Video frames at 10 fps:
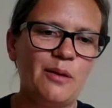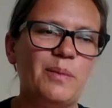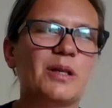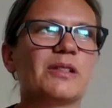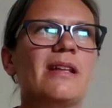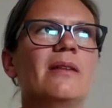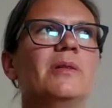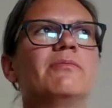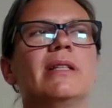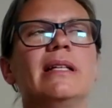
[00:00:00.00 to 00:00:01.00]
because then
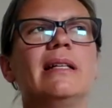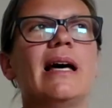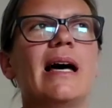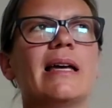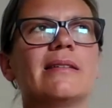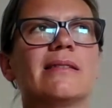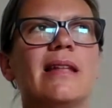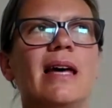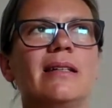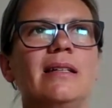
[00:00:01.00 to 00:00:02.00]
we realized
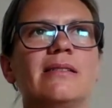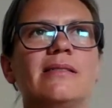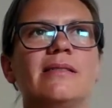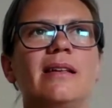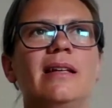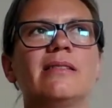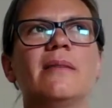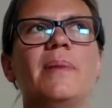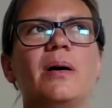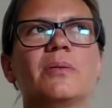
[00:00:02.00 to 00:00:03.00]
that it's
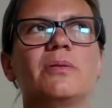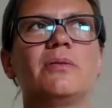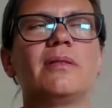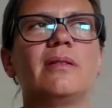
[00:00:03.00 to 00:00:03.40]
about